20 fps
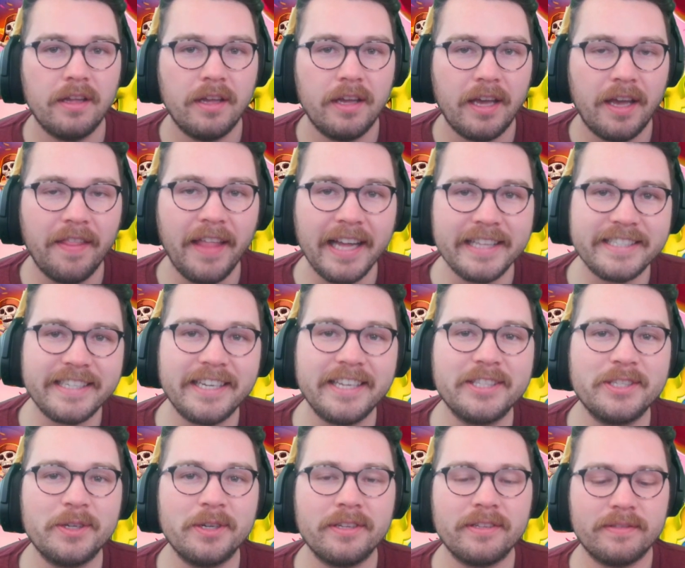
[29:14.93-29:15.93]
And that's going to
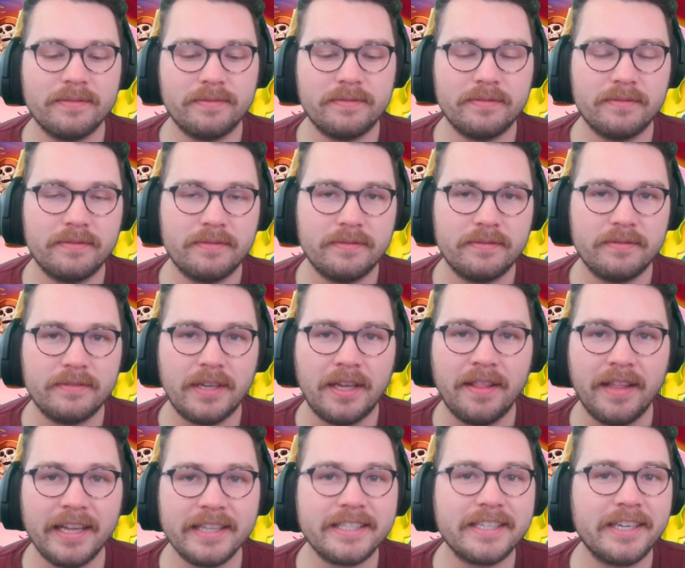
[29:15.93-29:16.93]
do it. And
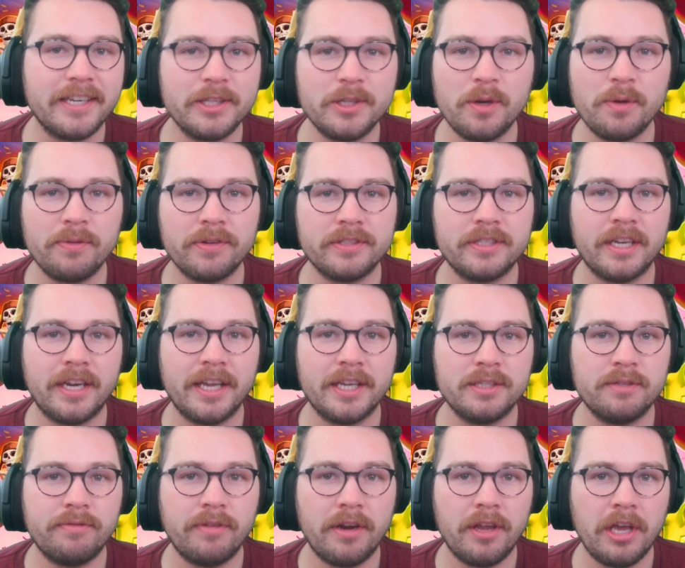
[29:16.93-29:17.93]
that's going to do it for
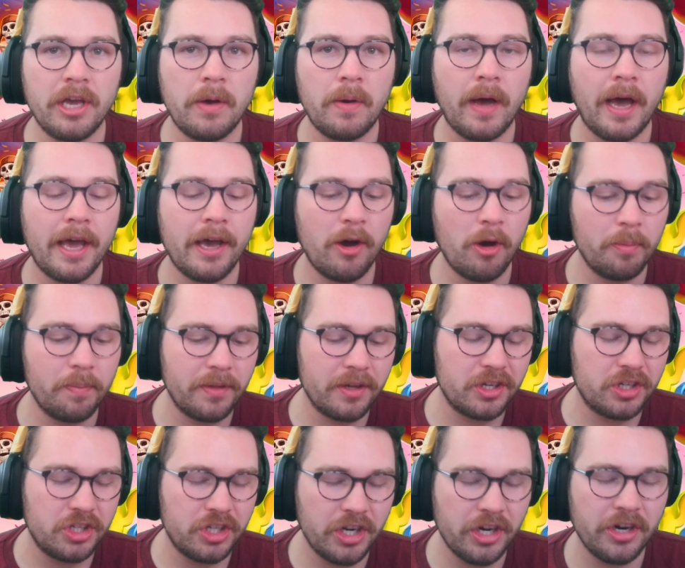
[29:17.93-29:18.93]
today's video. I hope the
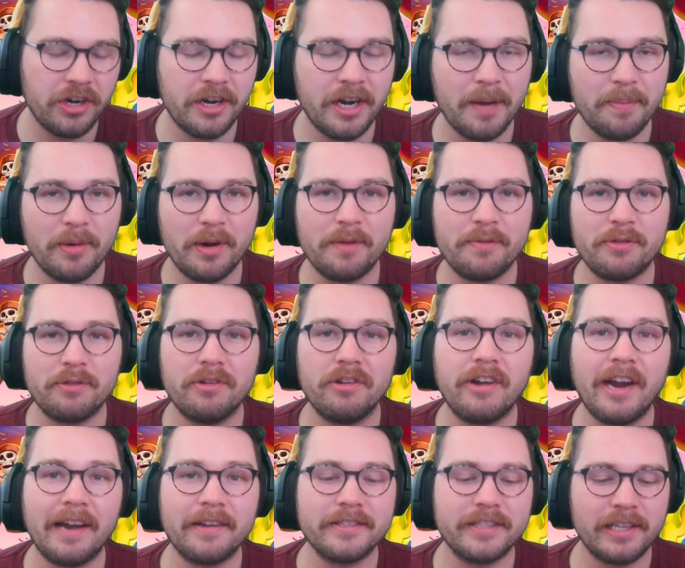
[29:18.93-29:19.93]
sheer number of 3
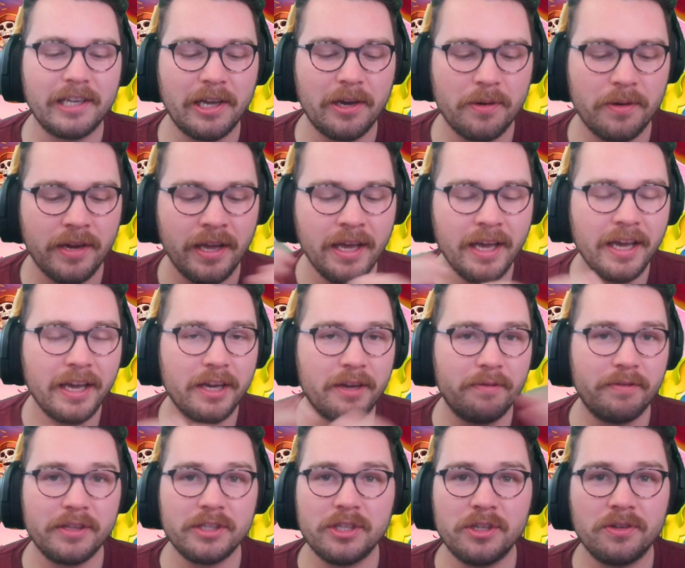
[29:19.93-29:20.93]
crowns alone
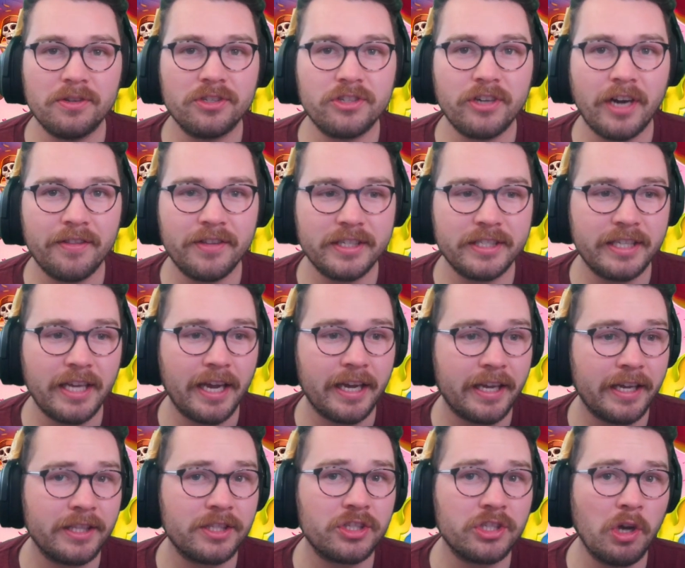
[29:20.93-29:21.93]
convinced you to try this
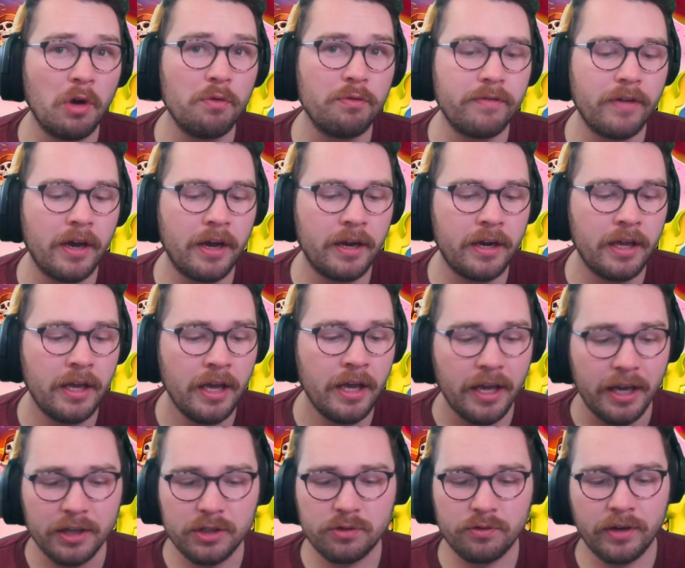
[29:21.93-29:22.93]
deck. It's so fun.
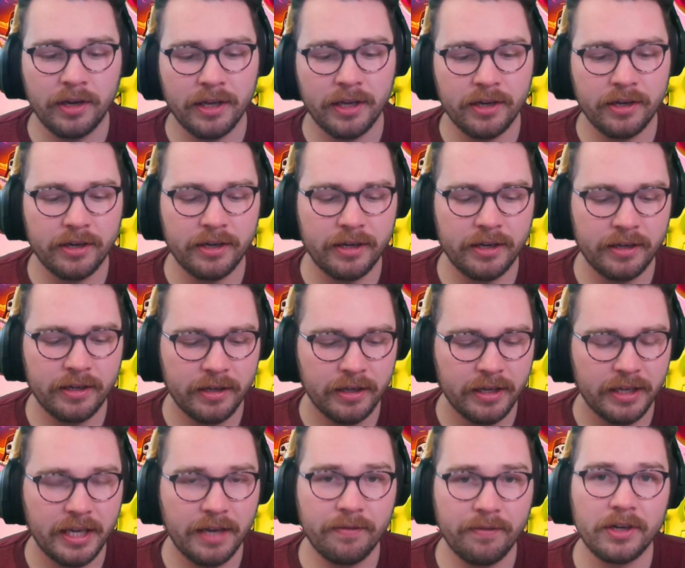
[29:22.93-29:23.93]
It's really good.
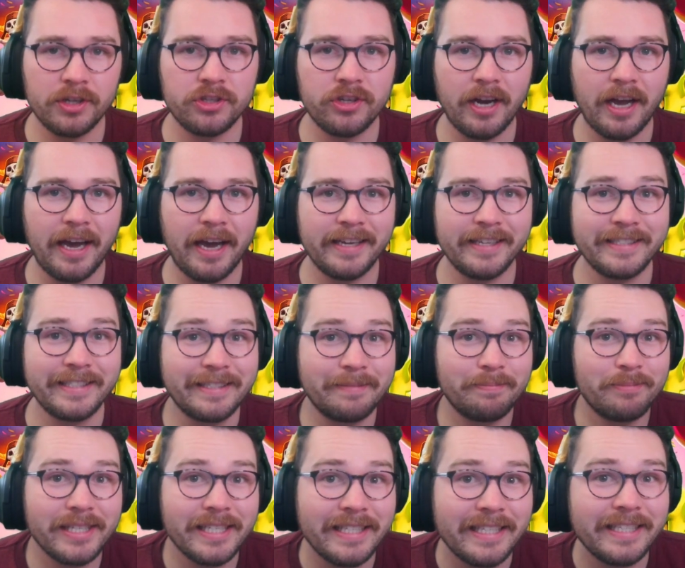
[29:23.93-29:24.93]
Give it a try. It's
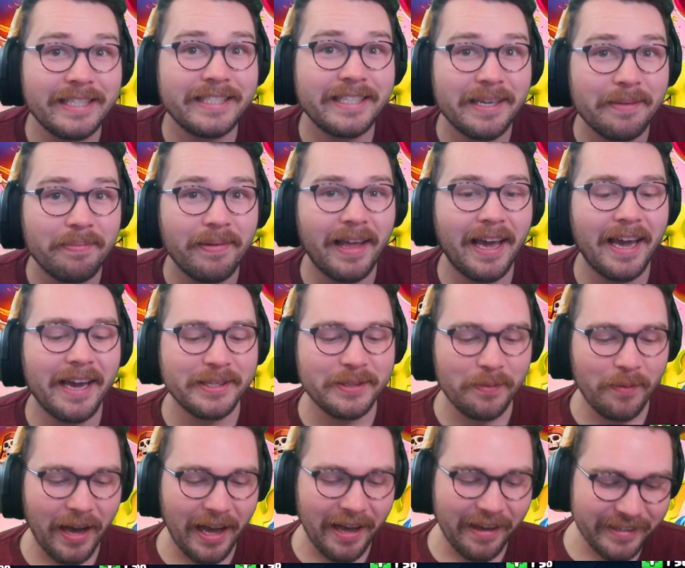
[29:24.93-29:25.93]
pretty easy to play as
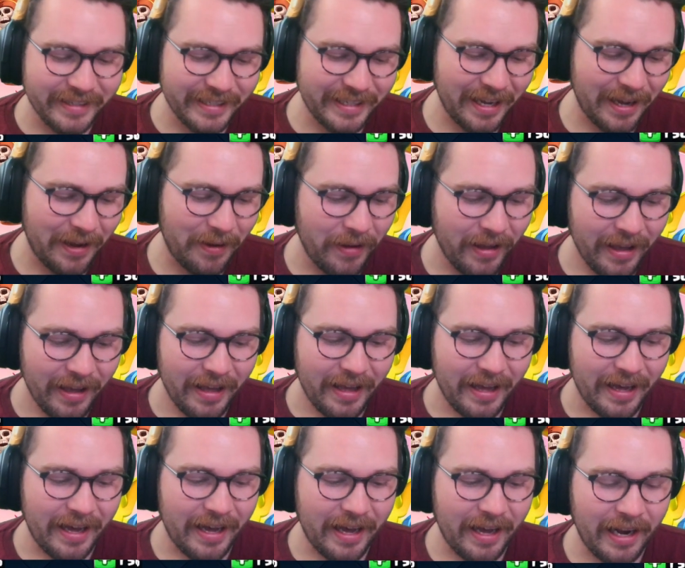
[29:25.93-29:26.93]
well. So
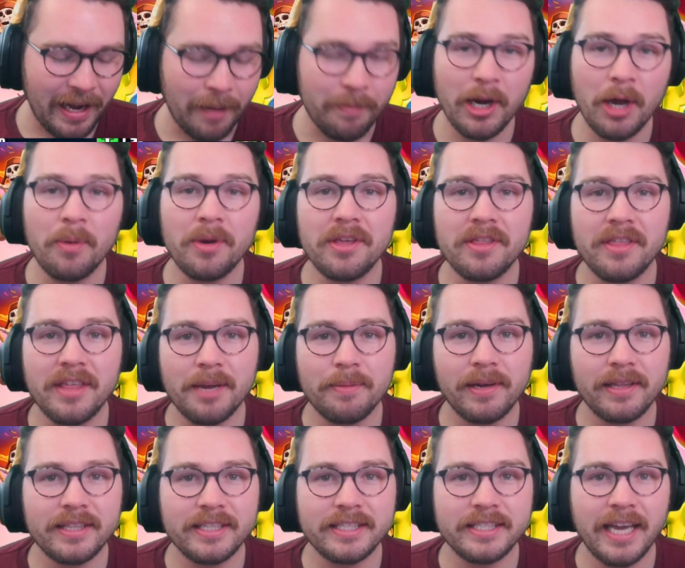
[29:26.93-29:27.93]
let me know what you think
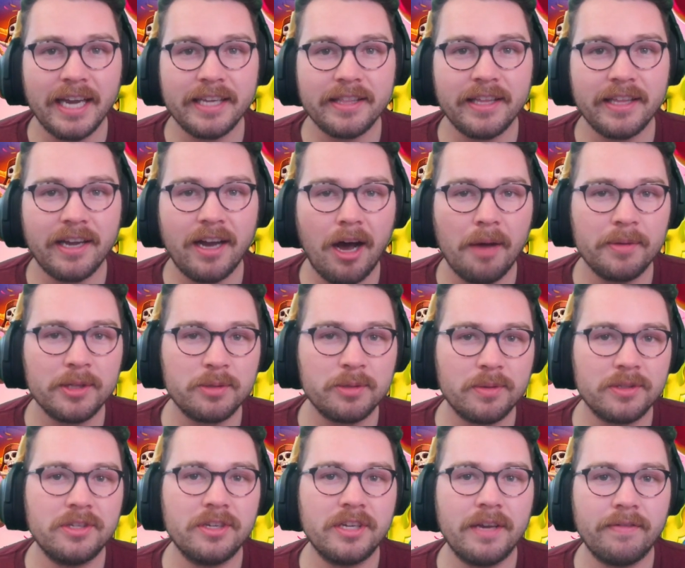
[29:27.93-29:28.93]
about this deck in the comments
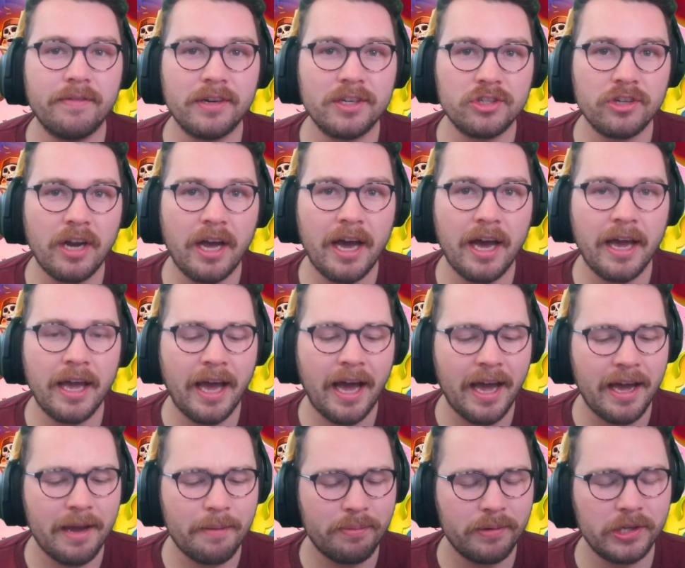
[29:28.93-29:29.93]
once you give it a try.
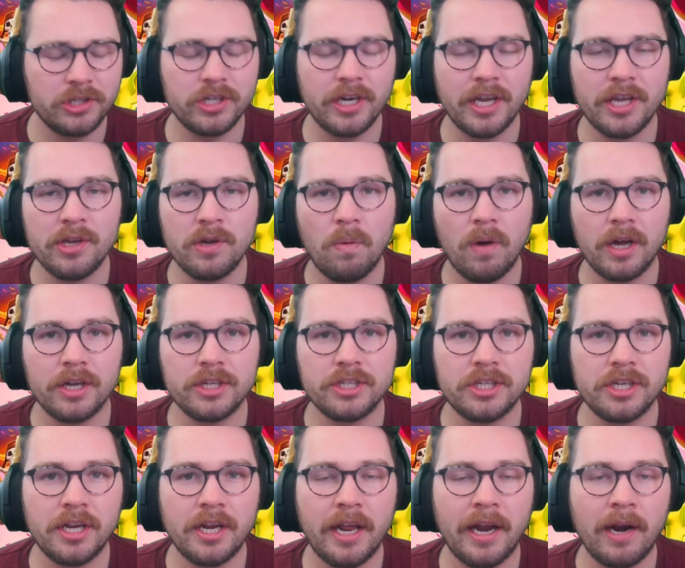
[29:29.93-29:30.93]
I appreciate you
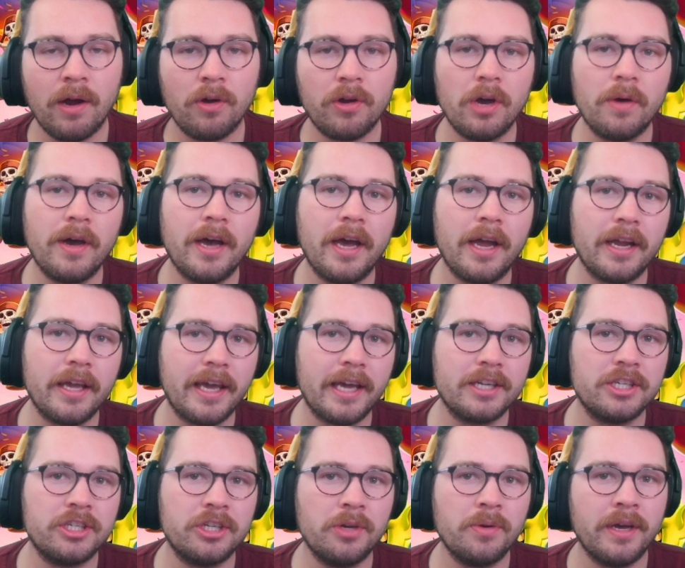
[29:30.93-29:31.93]
watching, and I'll go ahead and
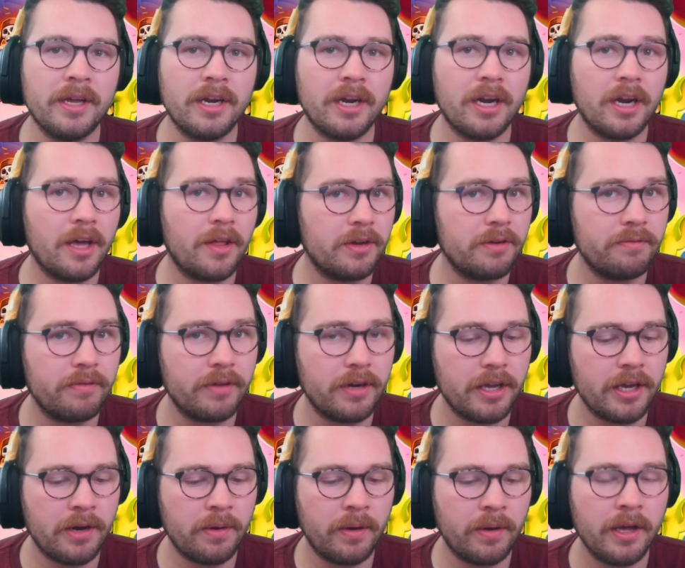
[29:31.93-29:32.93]
catch you in another
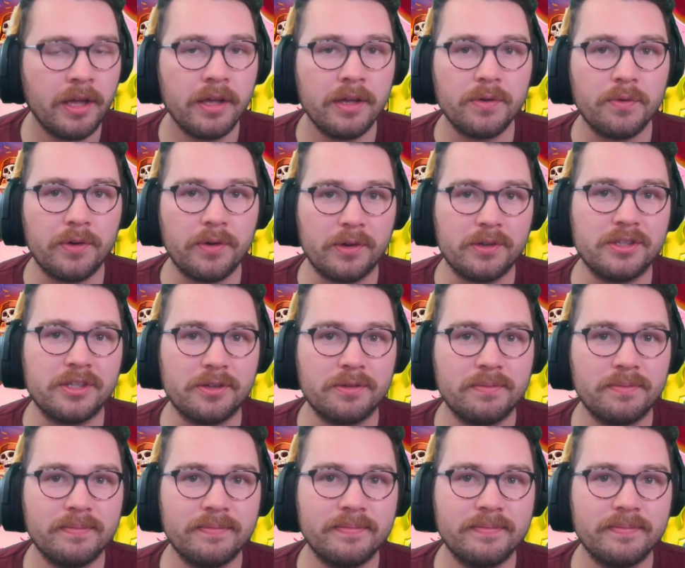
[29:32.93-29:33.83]
video real soon.